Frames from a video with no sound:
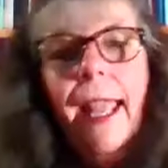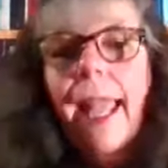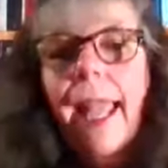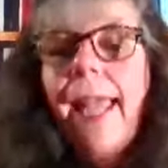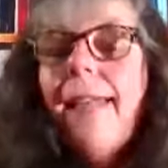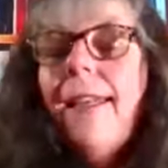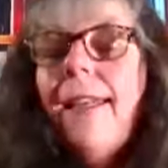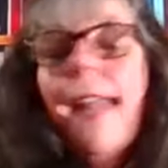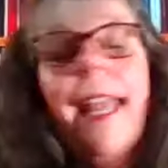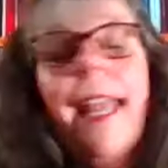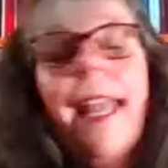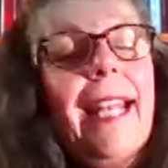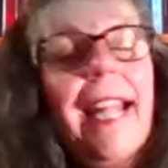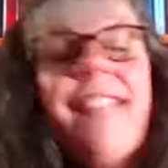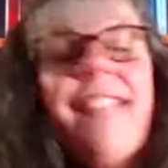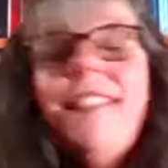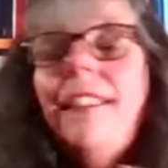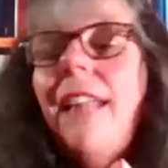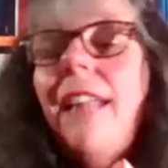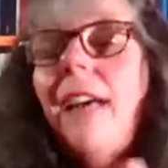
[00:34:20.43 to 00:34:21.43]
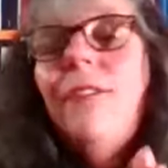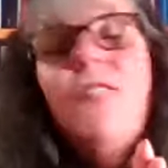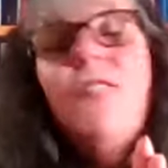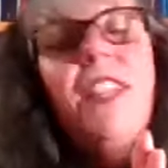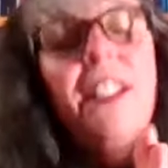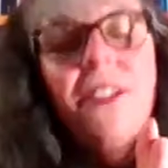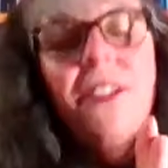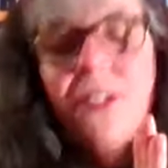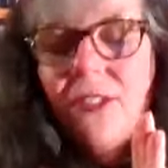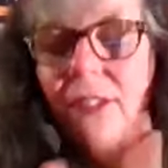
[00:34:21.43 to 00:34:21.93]
And I love
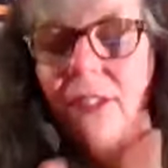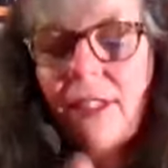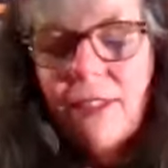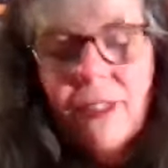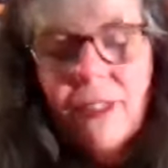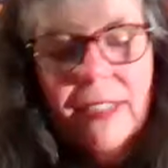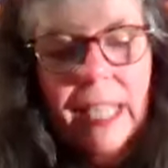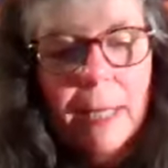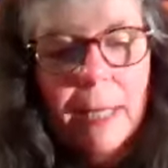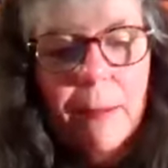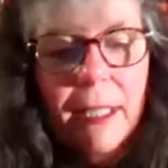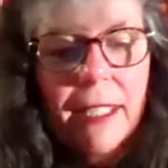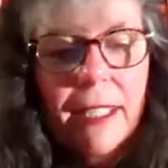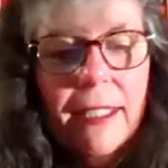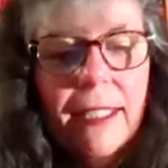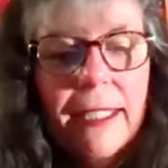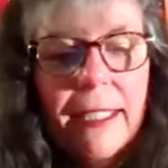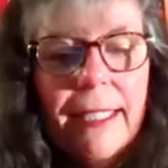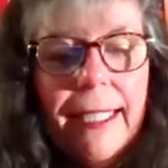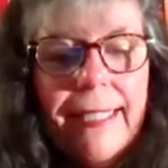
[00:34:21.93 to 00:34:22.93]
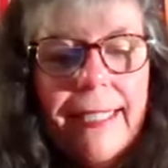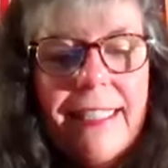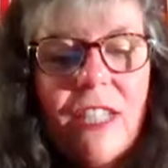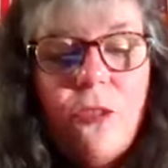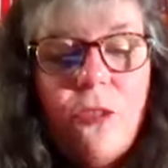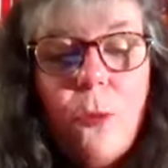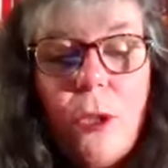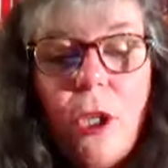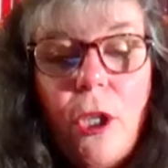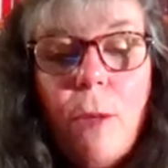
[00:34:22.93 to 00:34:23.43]
this statement. It
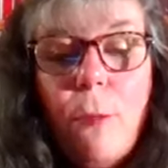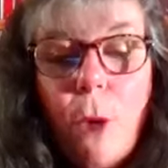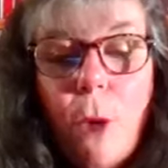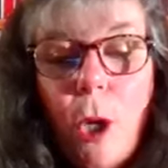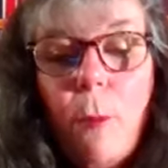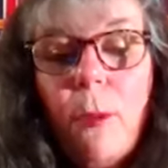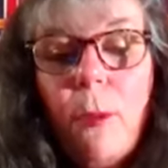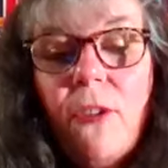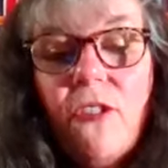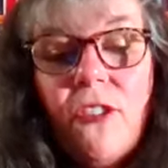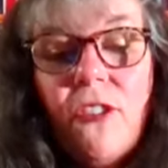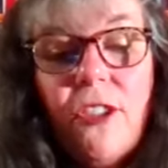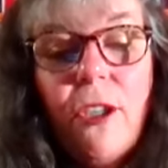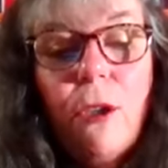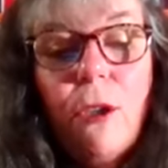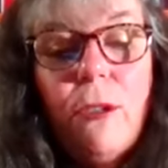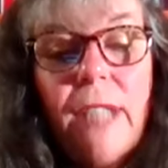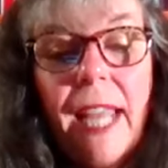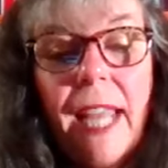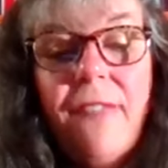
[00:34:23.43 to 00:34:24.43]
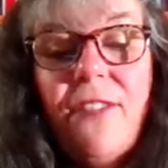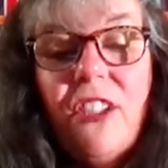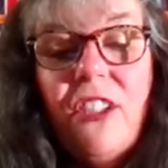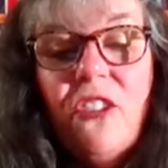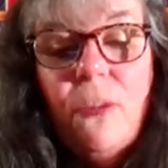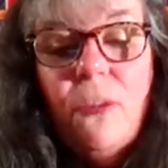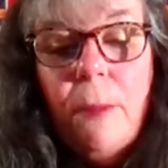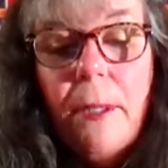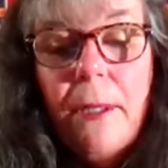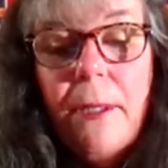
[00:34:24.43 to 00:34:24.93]
says, we are born with 0 life
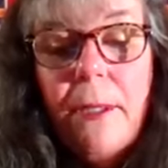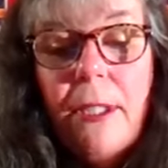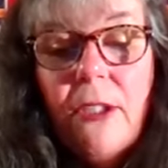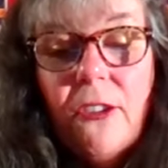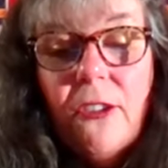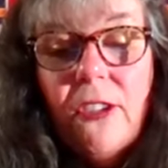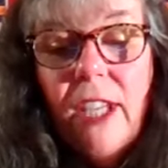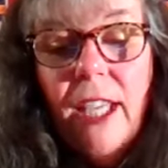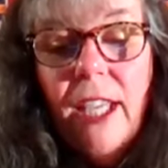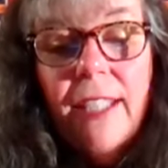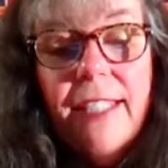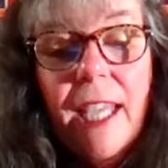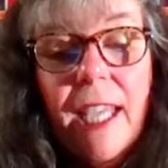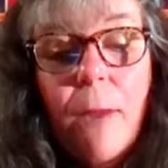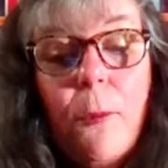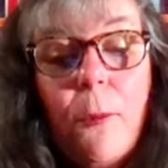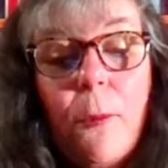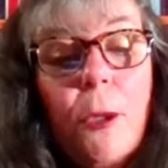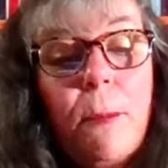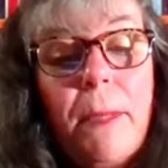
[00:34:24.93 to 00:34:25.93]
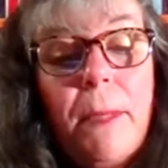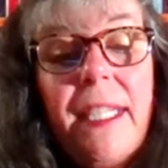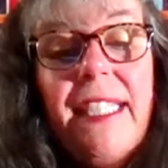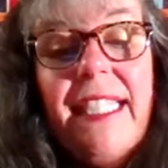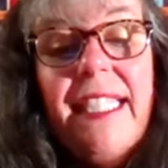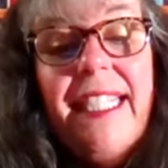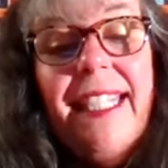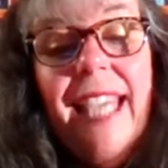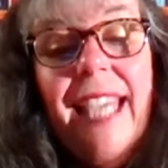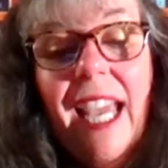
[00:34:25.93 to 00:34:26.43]
experience, yet we're
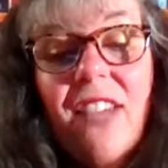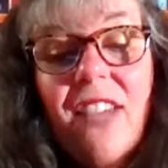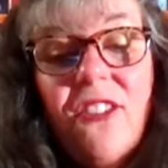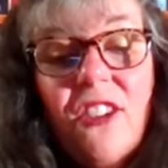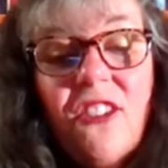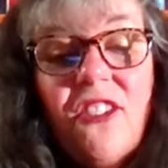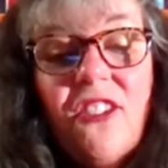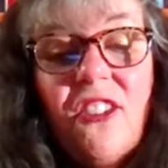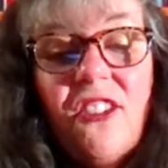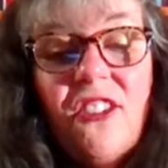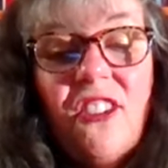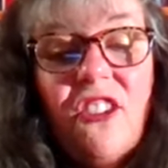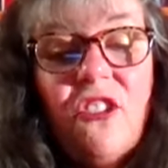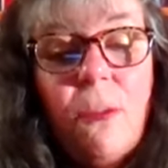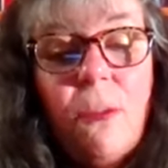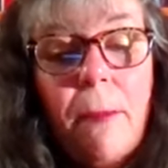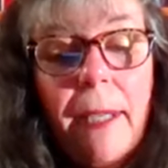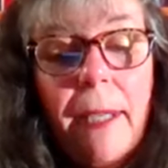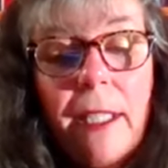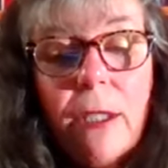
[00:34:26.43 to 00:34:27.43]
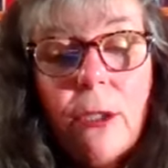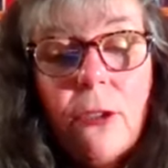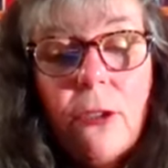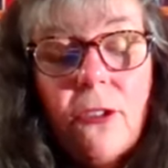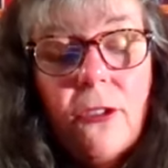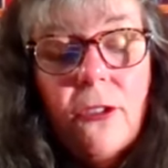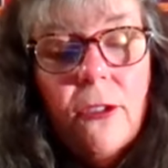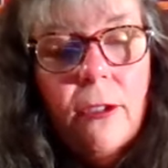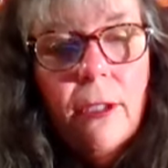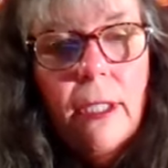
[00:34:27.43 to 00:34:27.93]
immediately cast as decision
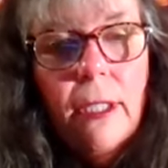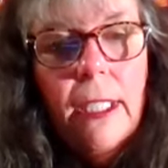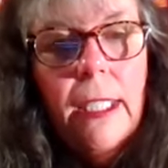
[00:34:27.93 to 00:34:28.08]
makers.